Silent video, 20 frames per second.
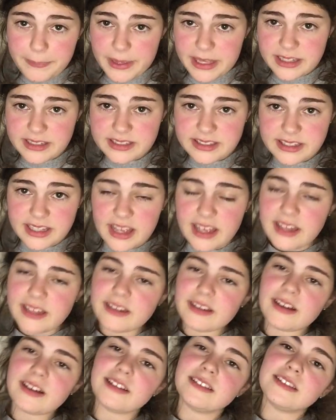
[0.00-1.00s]
being
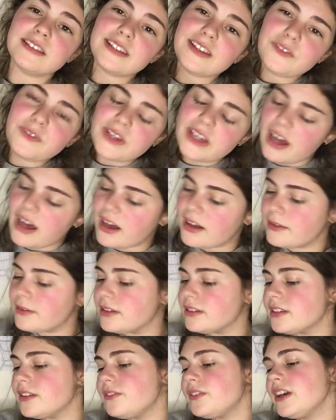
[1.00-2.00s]
said, Olivia,
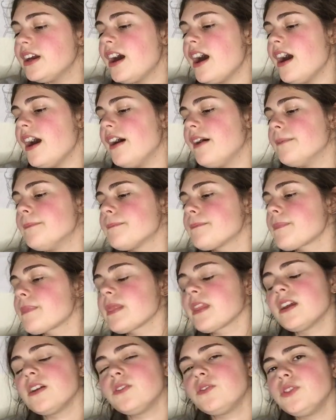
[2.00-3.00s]

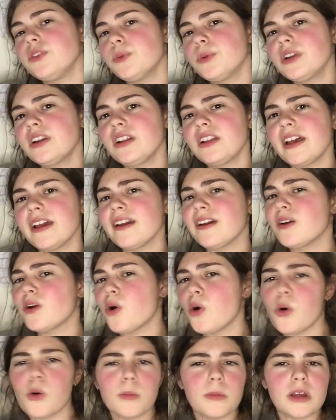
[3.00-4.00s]
if you wanna like
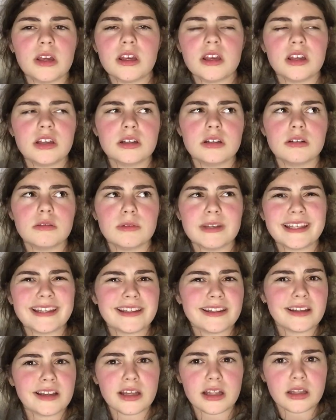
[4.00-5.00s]
call me,
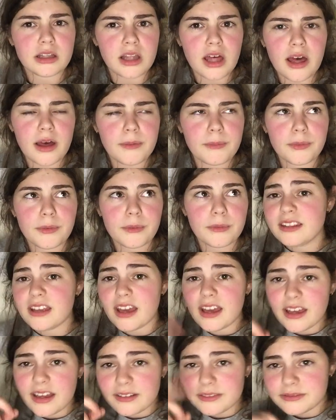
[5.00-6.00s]

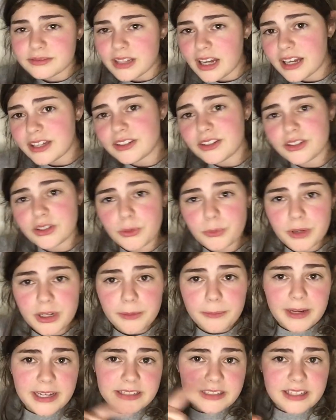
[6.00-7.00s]
yeah, I know you're one
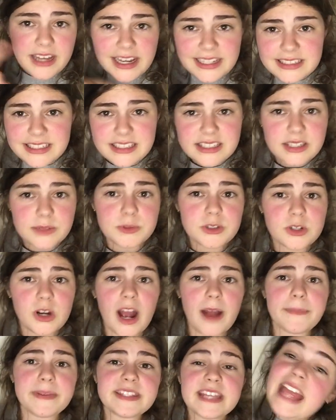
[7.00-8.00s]
of my 90
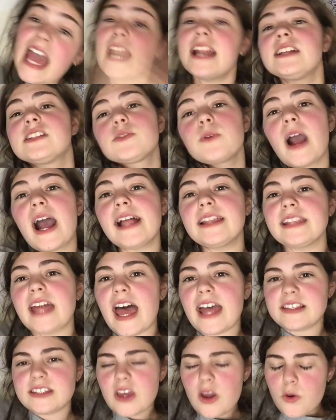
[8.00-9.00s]
subscribers. That is right,
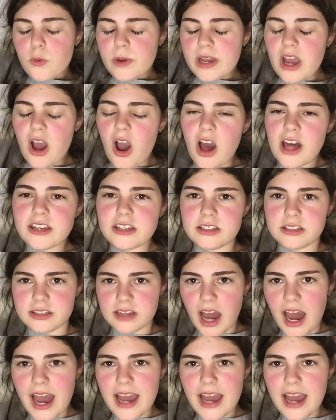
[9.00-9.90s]
lads. We are 90